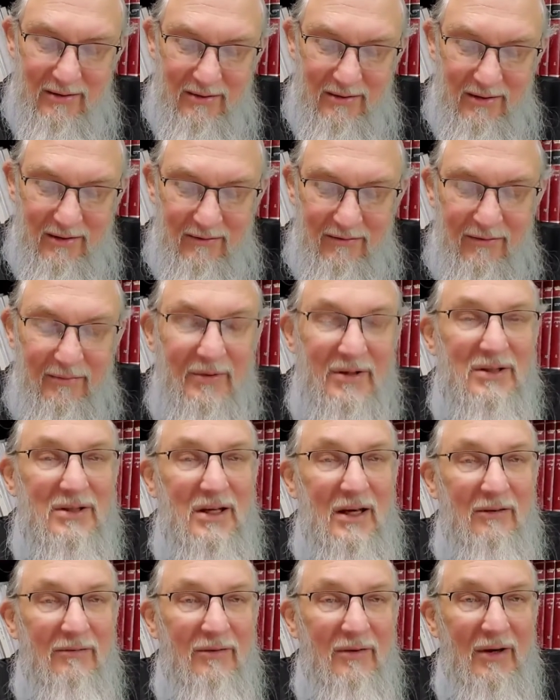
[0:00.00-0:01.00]
to learn from the
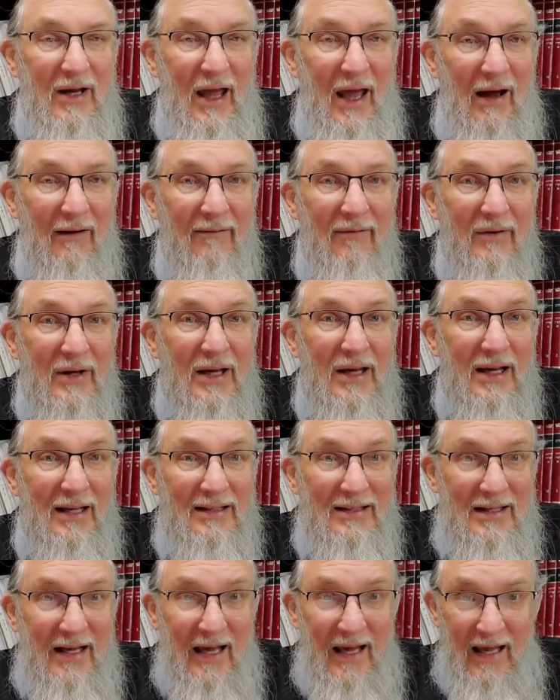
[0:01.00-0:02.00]
safer every
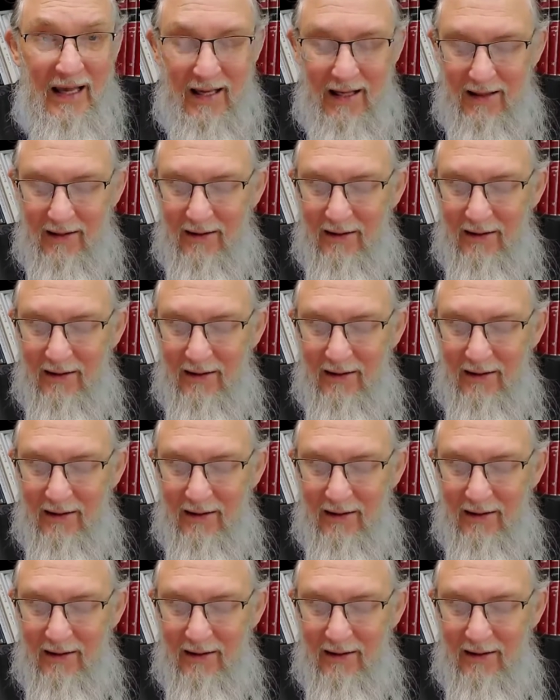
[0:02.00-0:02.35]
day.